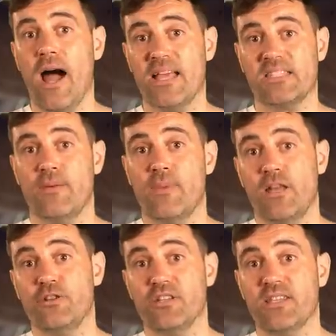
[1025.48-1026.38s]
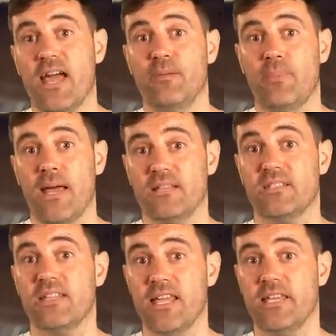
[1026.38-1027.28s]
are asset managers and
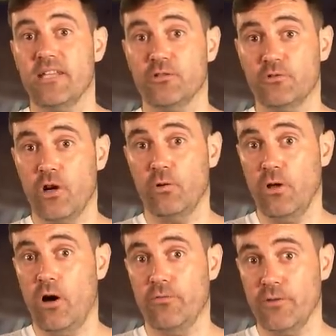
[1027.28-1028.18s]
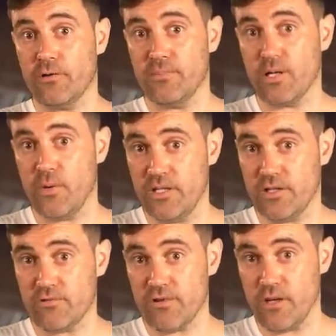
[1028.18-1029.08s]
banks taking control of the crypto
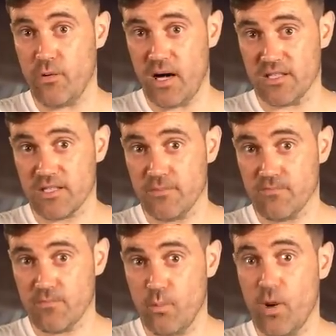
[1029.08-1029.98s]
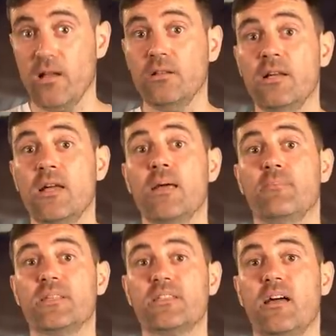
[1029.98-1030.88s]
industry, you ask? Well,
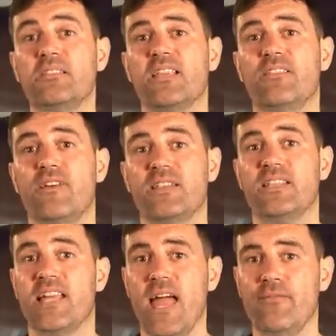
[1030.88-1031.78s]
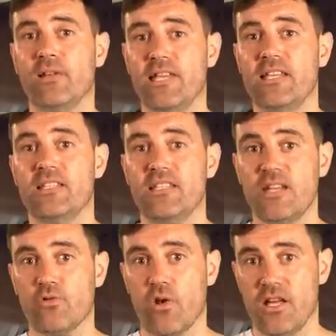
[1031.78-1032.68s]
Besides investing heavily in
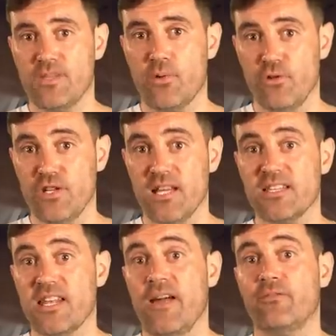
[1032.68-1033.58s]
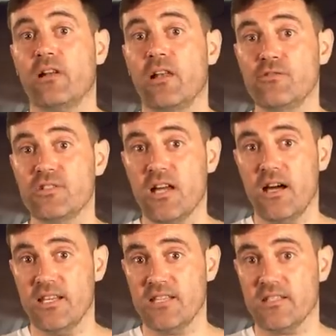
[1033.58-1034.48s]
centralised projects that have close
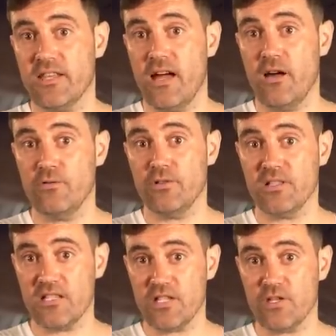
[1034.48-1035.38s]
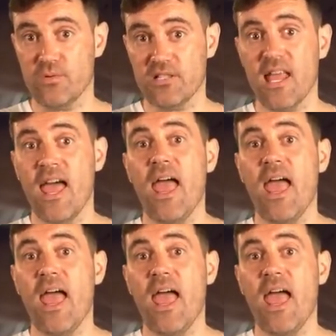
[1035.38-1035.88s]
ties to their own constituents,